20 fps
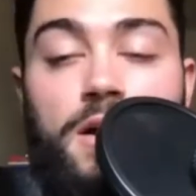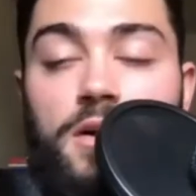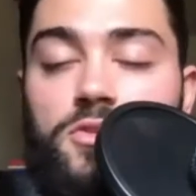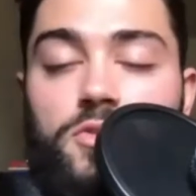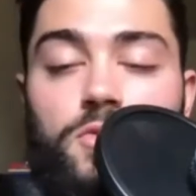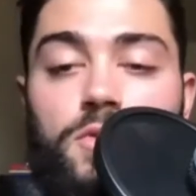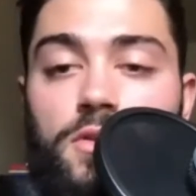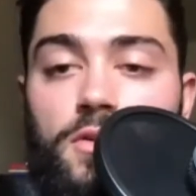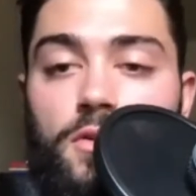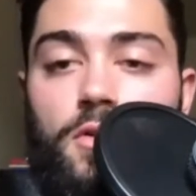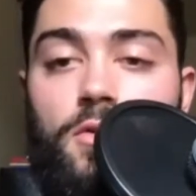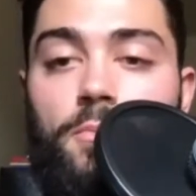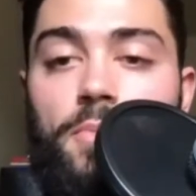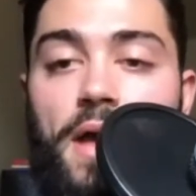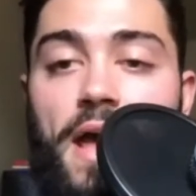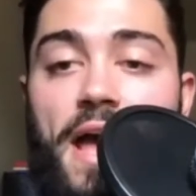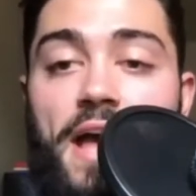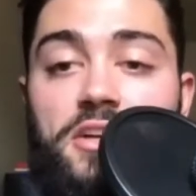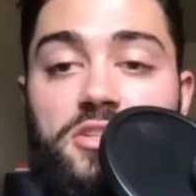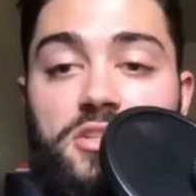doing their own
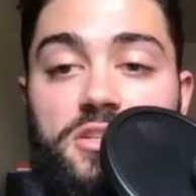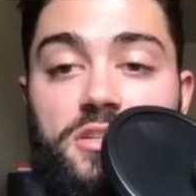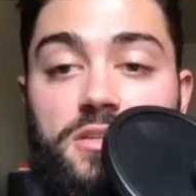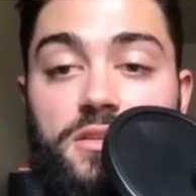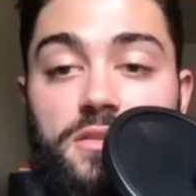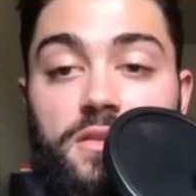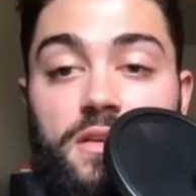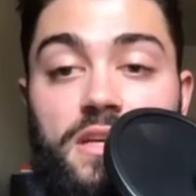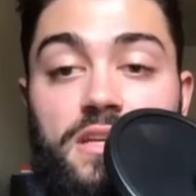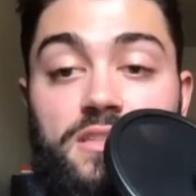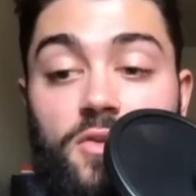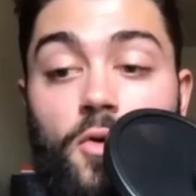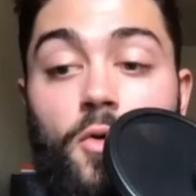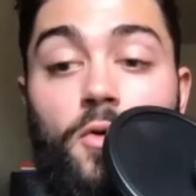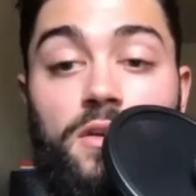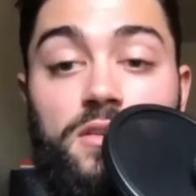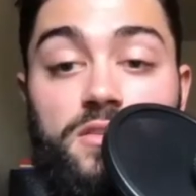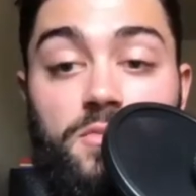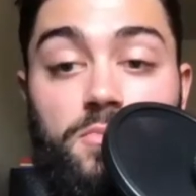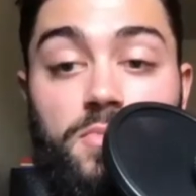passion is
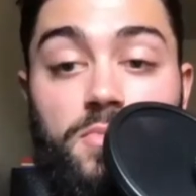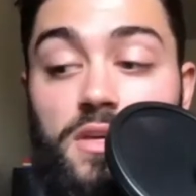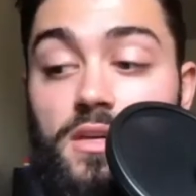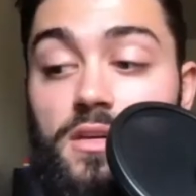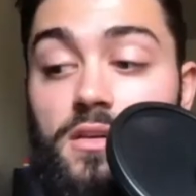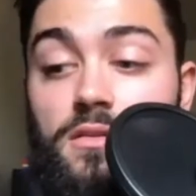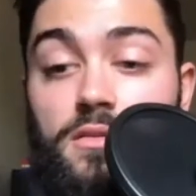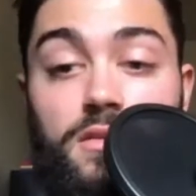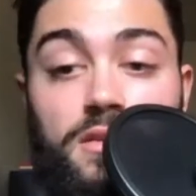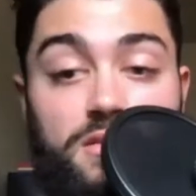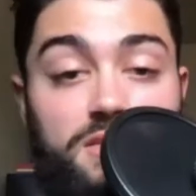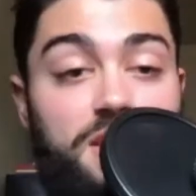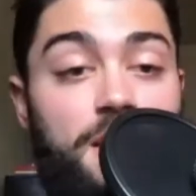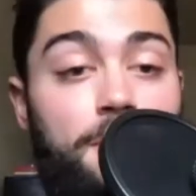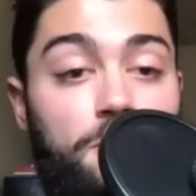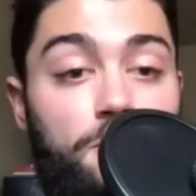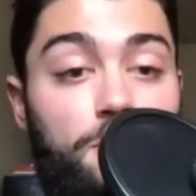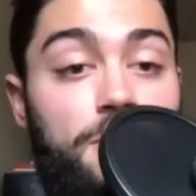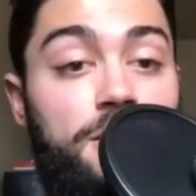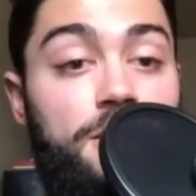going to be the
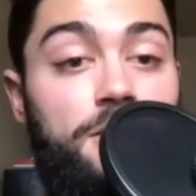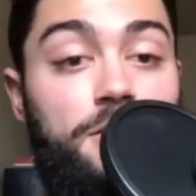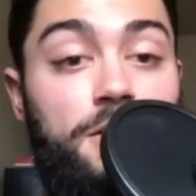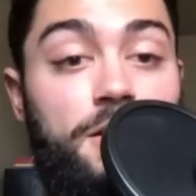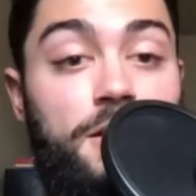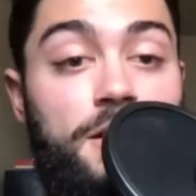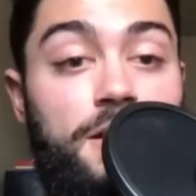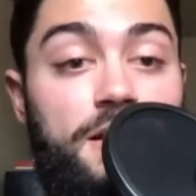separator,